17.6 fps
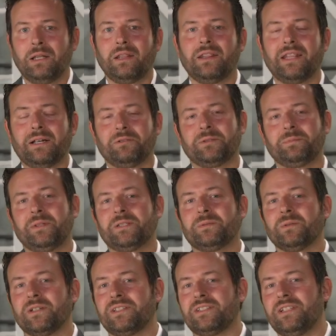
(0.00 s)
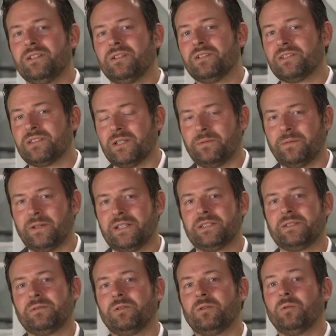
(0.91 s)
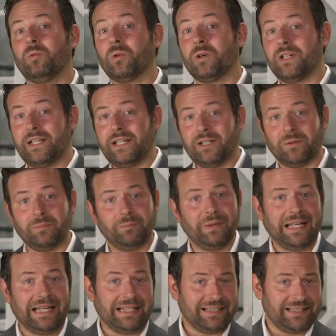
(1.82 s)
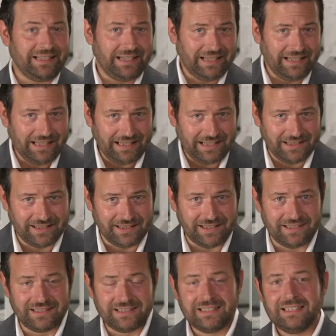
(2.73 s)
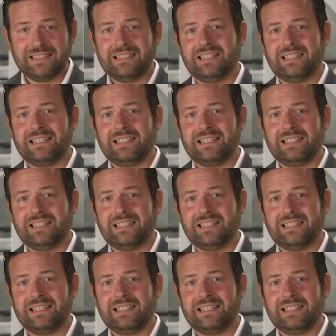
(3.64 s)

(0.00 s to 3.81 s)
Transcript: That was Pittsburgh Steelers offensive coordinator Matt Canada,